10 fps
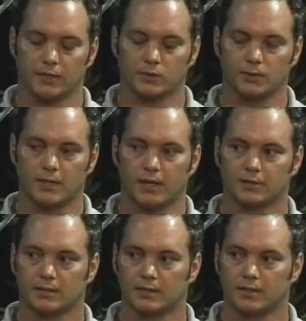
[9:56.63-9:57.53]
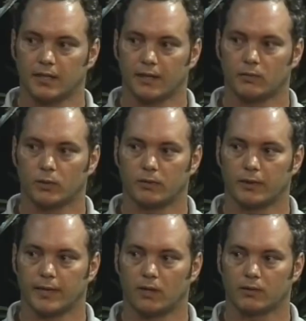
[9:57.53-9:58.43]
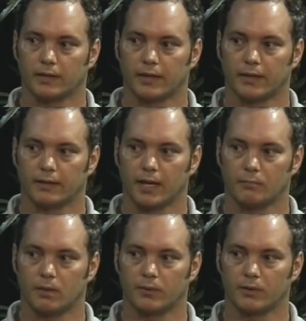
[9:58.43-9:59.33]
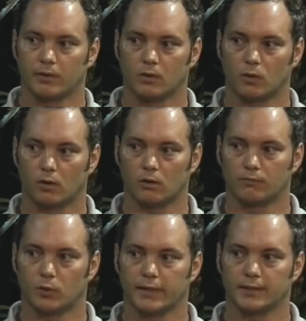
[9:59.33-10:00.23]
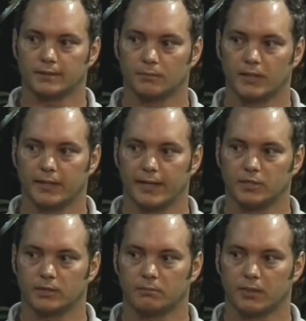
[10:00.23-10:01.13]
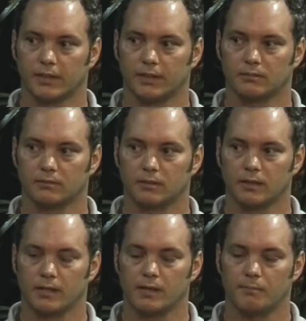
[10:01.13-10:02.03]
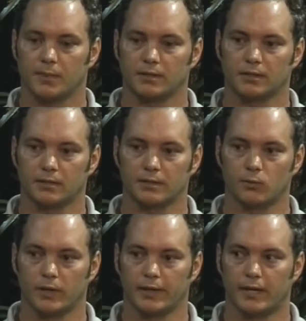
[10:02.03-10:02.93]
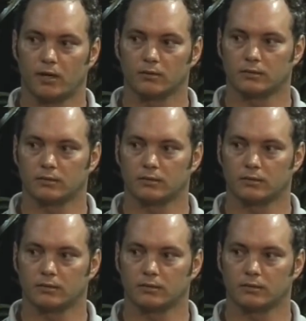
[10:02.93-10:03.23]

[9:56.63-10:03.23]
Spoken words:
2010, we went out and came up with a coral avoidance and mitigation plan. Basically went out,